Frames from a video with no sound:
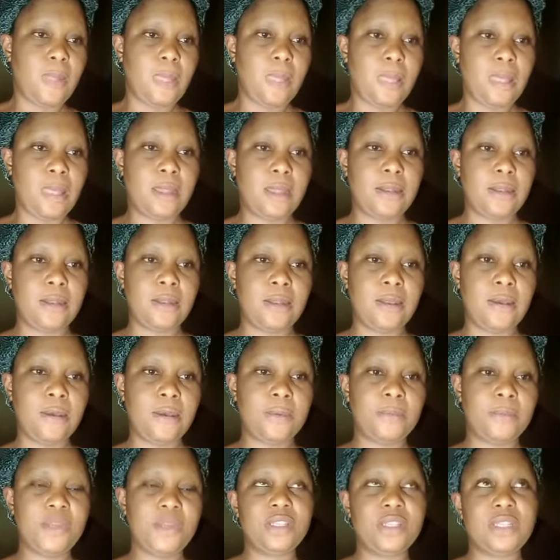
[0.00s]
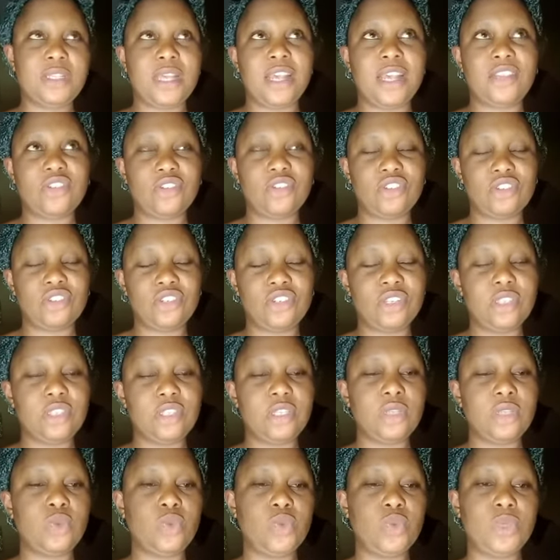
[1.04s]
And it is
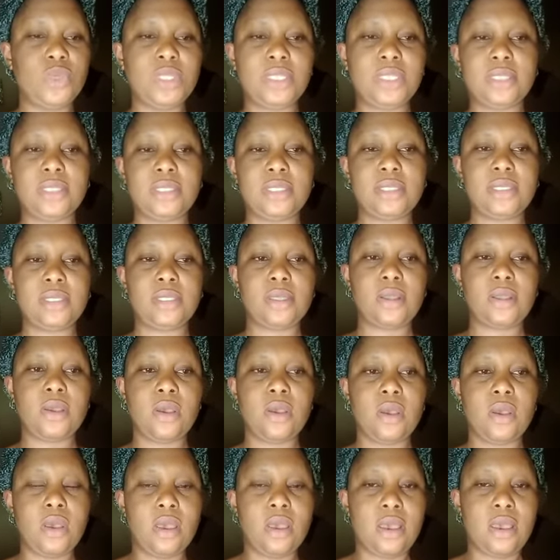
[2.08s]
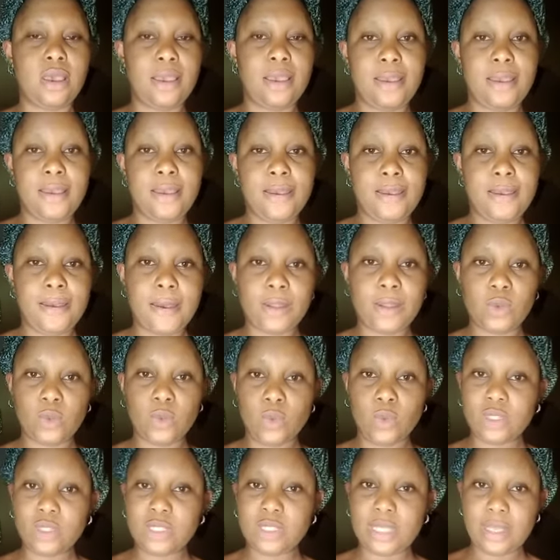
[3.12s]
associated with air and
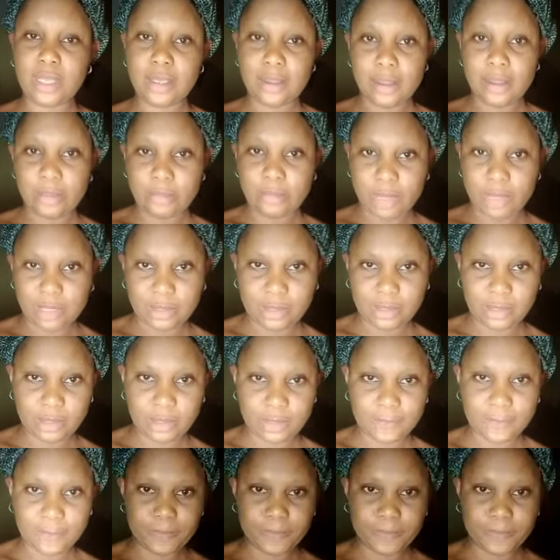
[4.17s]
water elements.